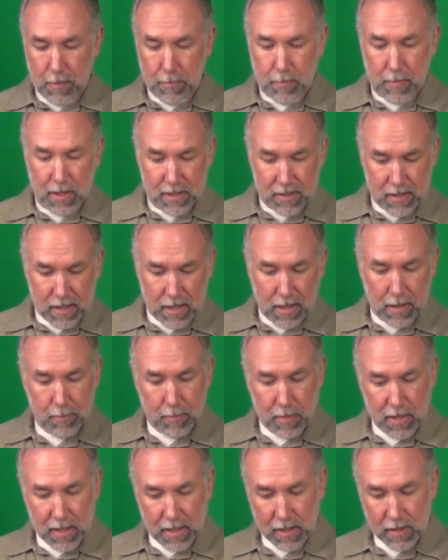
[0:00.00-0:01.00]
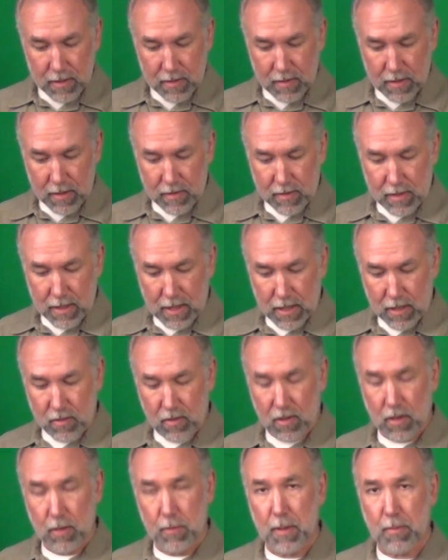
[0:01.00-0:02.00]
my top pick, as I said, is
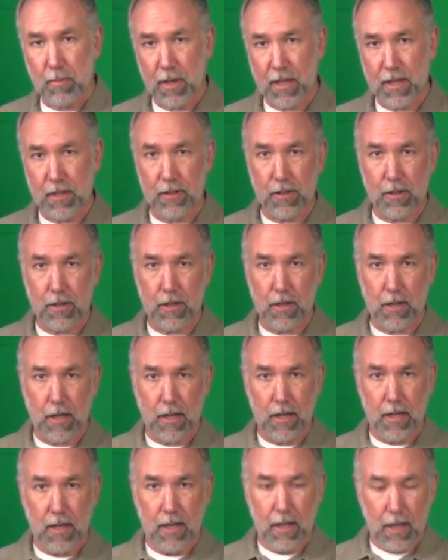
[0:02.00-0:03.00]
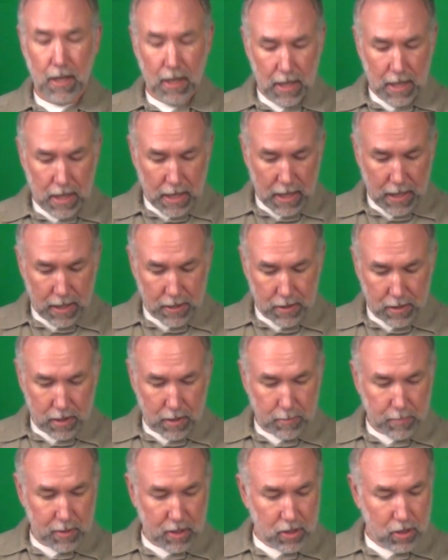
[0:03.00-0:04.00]
going to be Predator Guard, and the
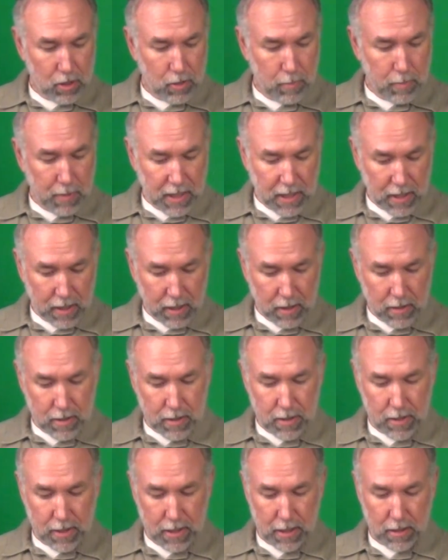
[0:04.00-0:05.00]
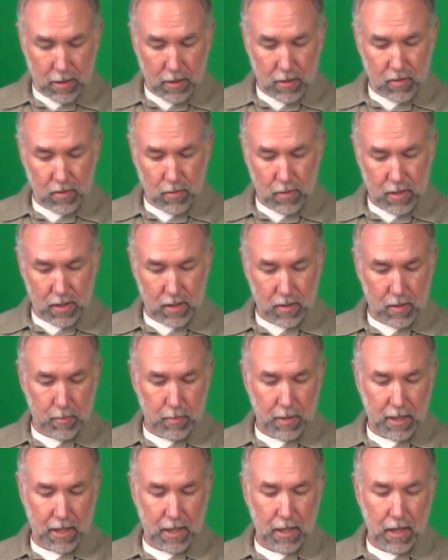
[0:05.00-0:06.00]
number 2 pick on there is going to
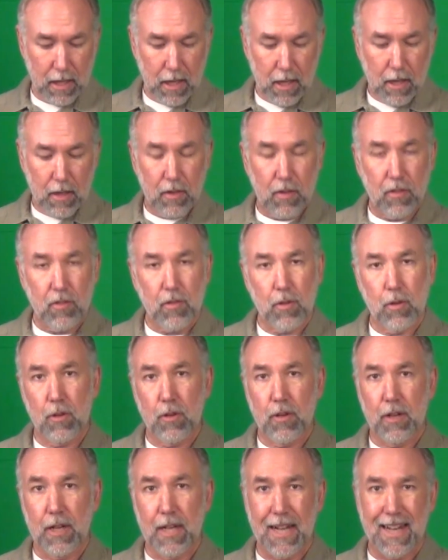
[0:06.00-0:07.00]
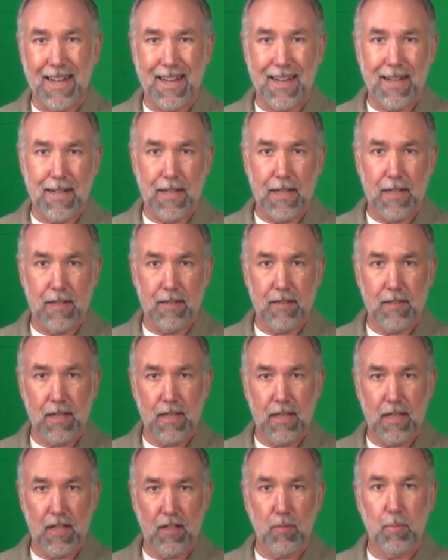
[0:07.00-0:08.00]
be the solar Nite eyes,
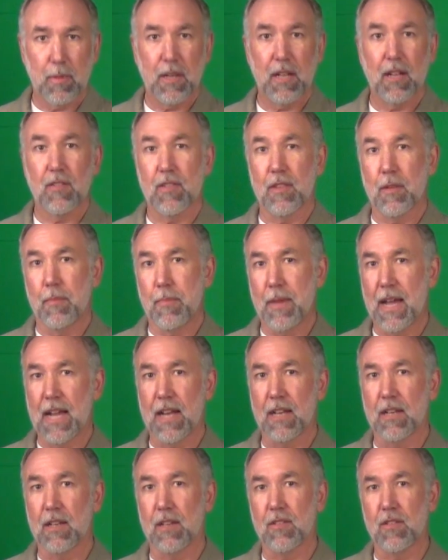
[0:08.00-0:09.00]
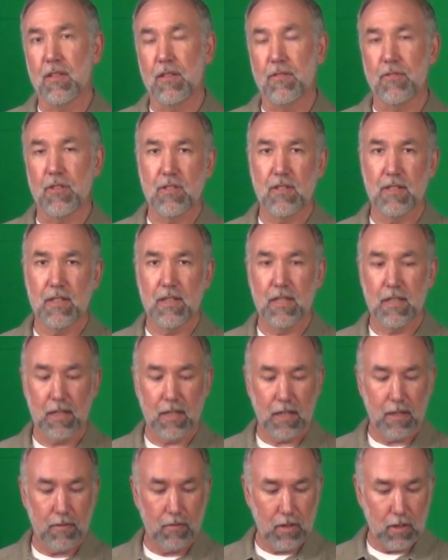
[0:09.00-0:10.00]
and that's because of the magnets and the
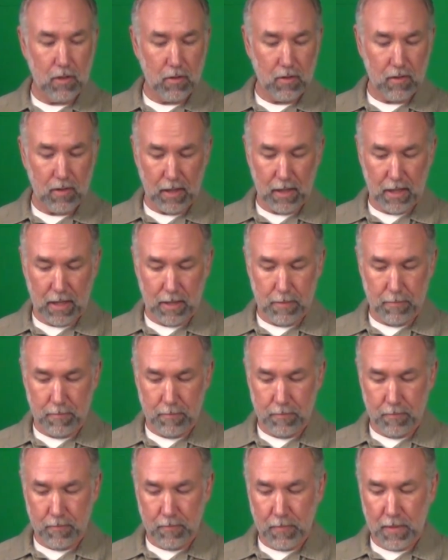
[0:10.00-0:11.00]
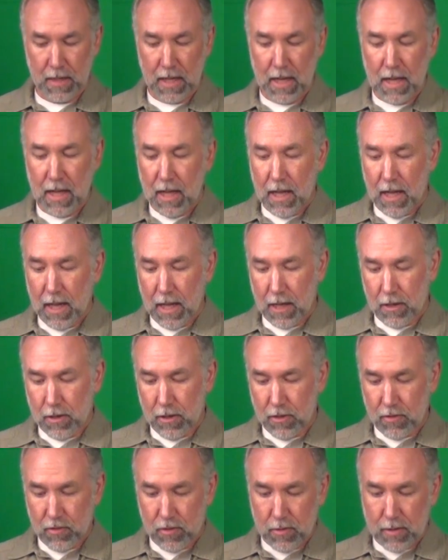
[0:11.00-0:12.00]
versatility of using them. And
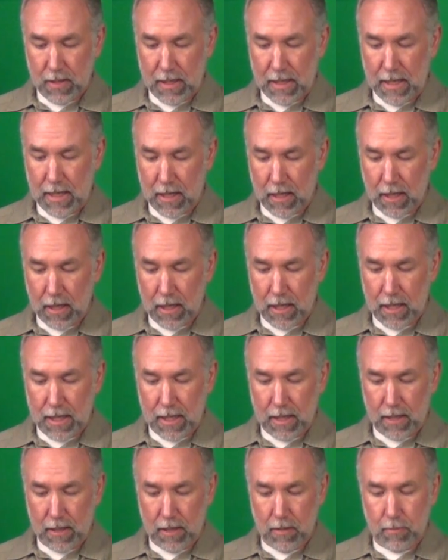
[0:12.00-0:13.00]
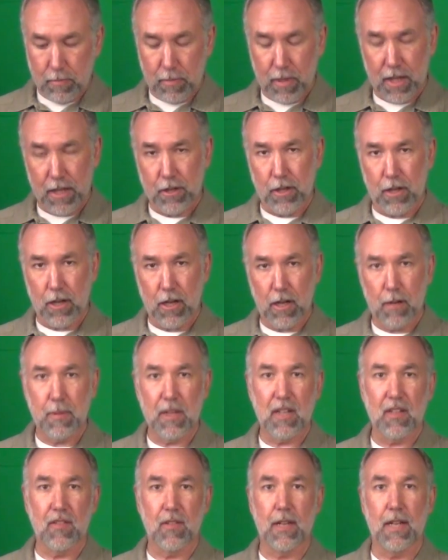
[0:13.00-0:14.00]
also, again, I like Predator Guard
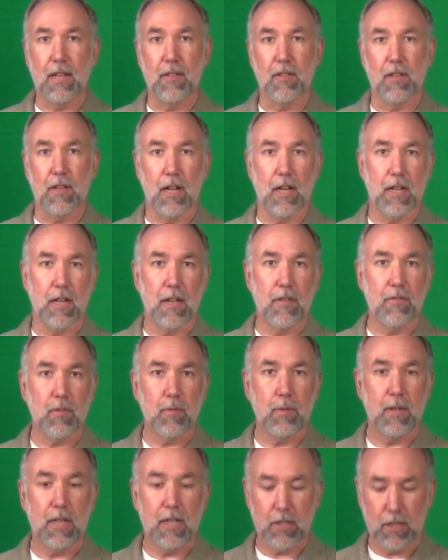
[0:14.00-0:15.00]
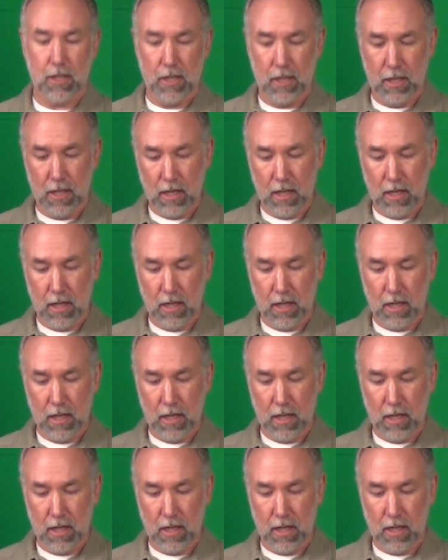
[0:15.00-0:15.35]
because it has an on-off switch,